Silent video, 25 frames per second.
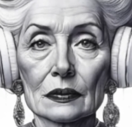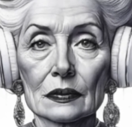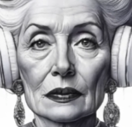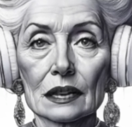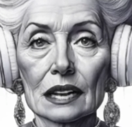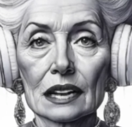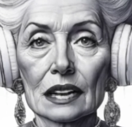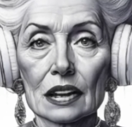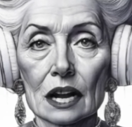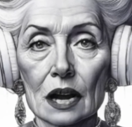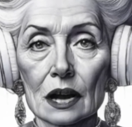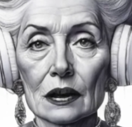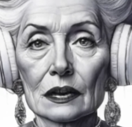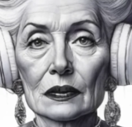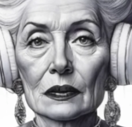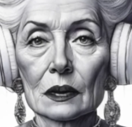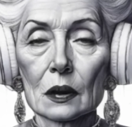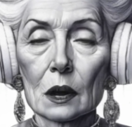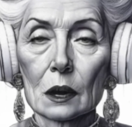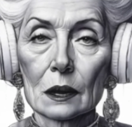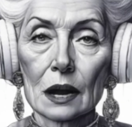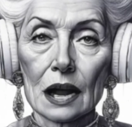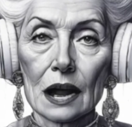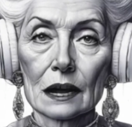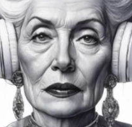this art
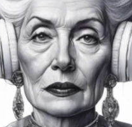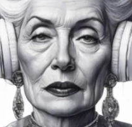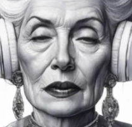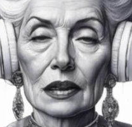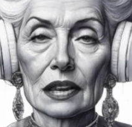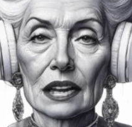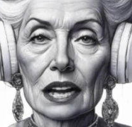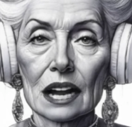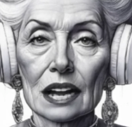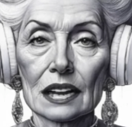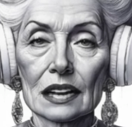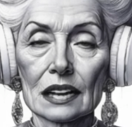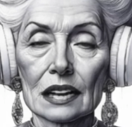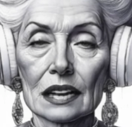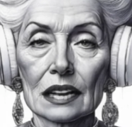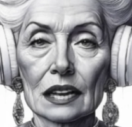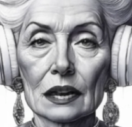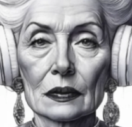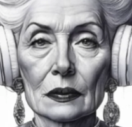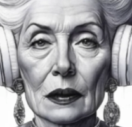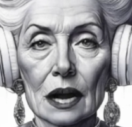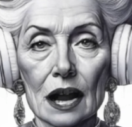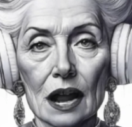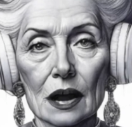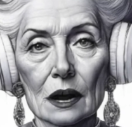form emphasizes the
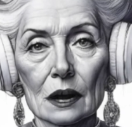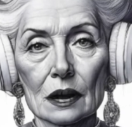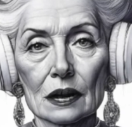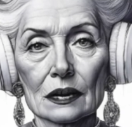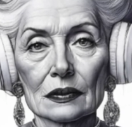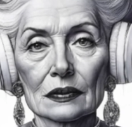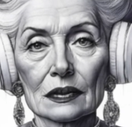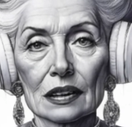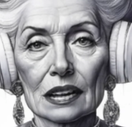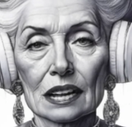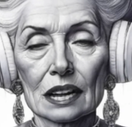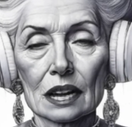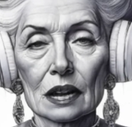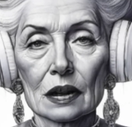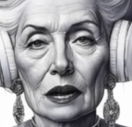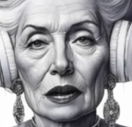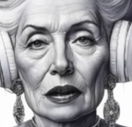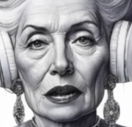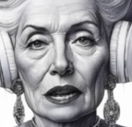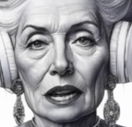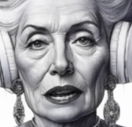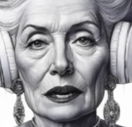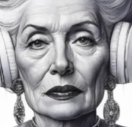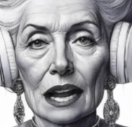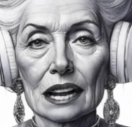power of
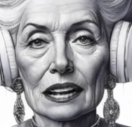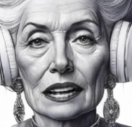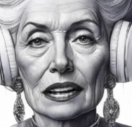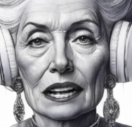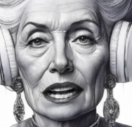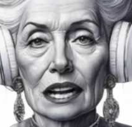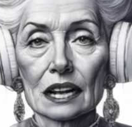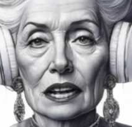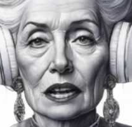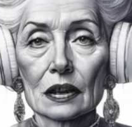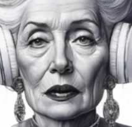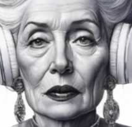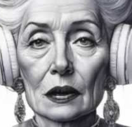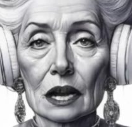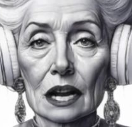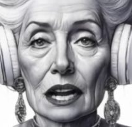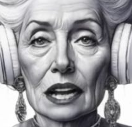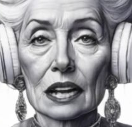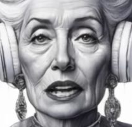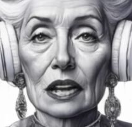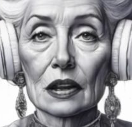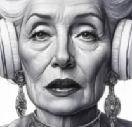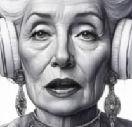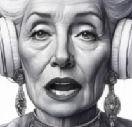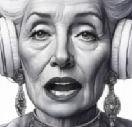physical and sensory
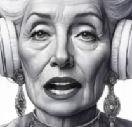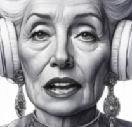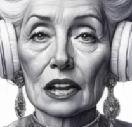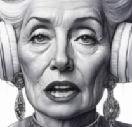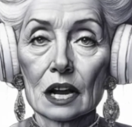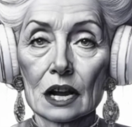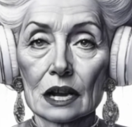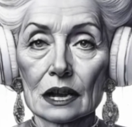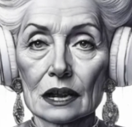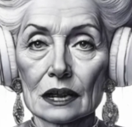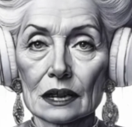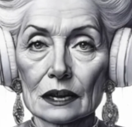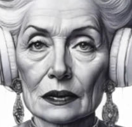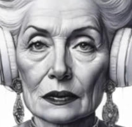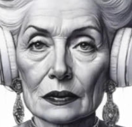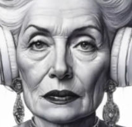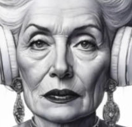interaction.